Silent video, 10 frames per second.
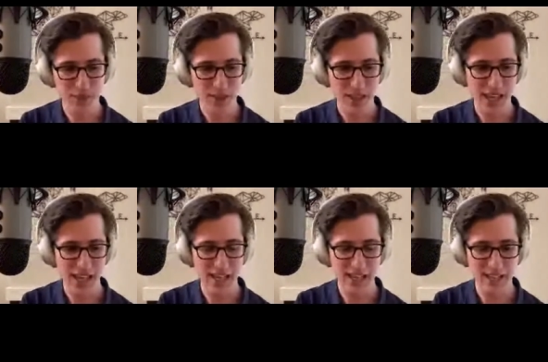
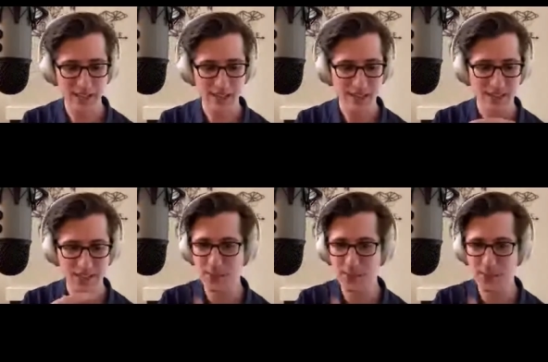and
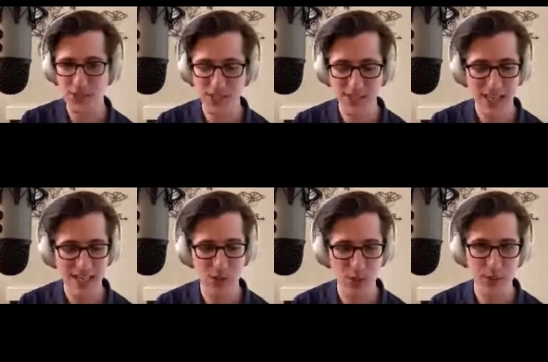similar
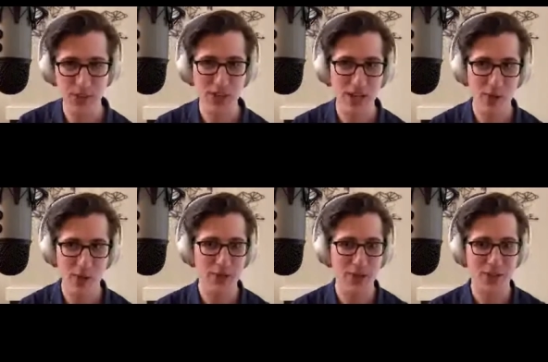syntax to what we saw
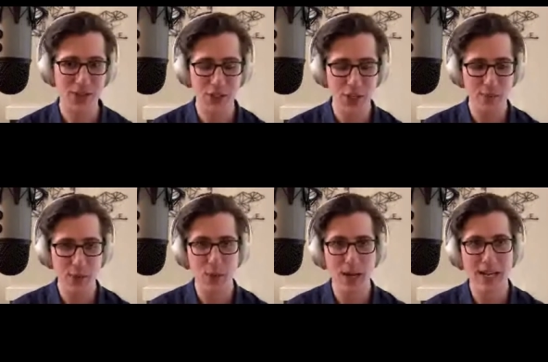with our C#
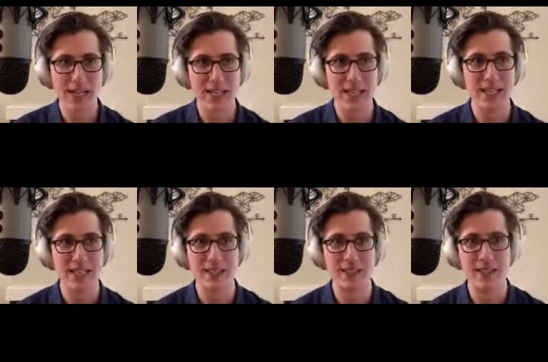UI
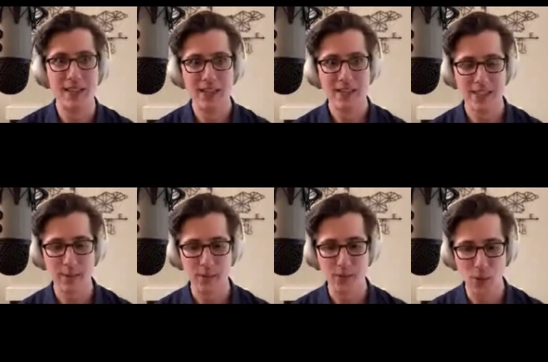in
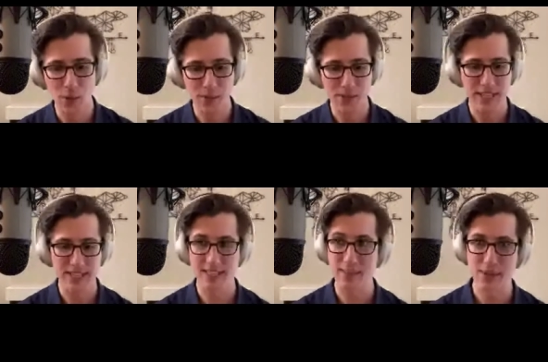XamarinForms and
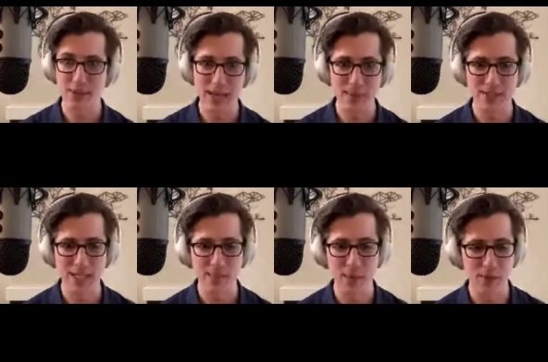that sample app in
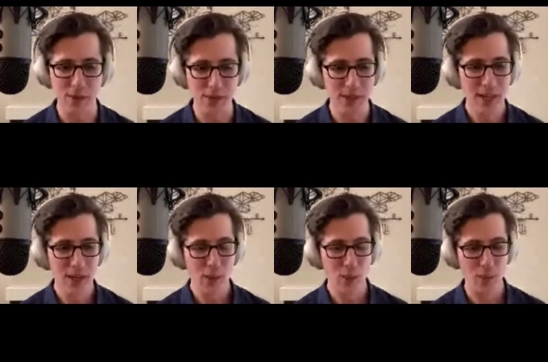XamConverter,
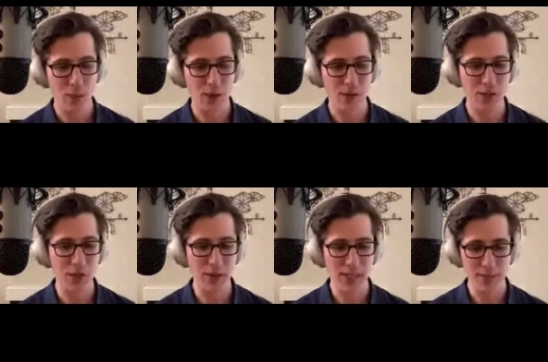where we're
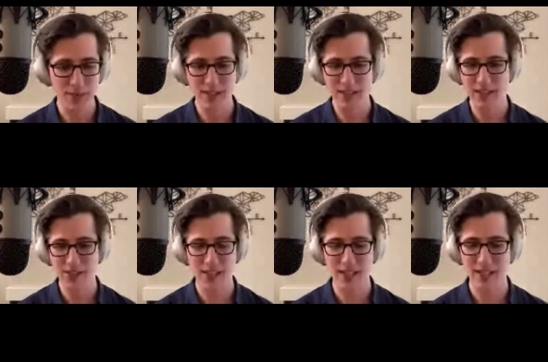newing up
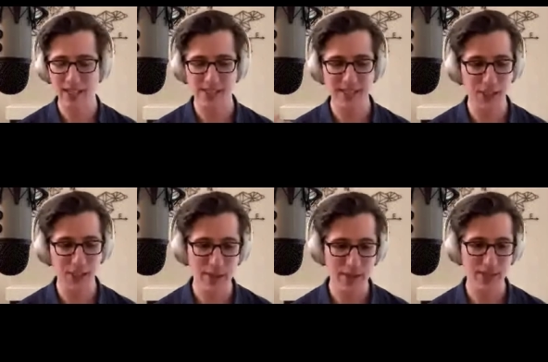things,
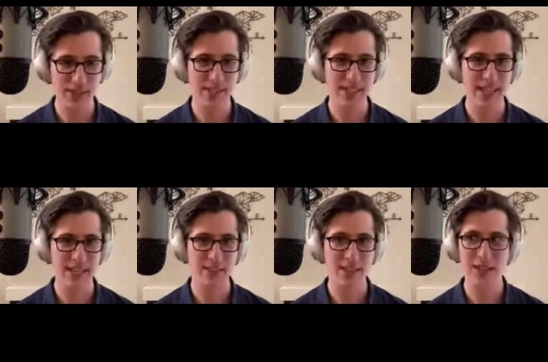extension methods
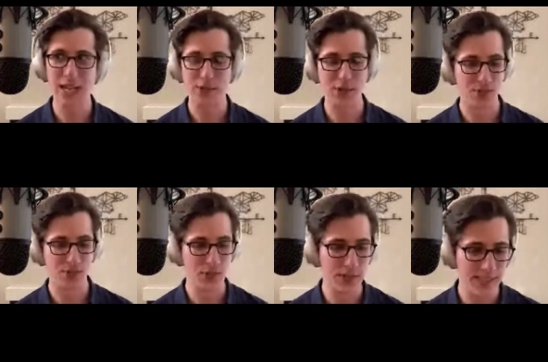that allow for this
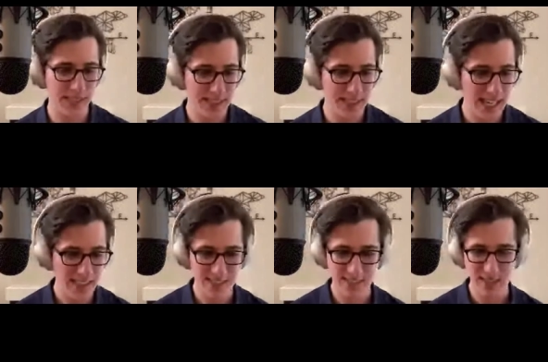fluent syntax.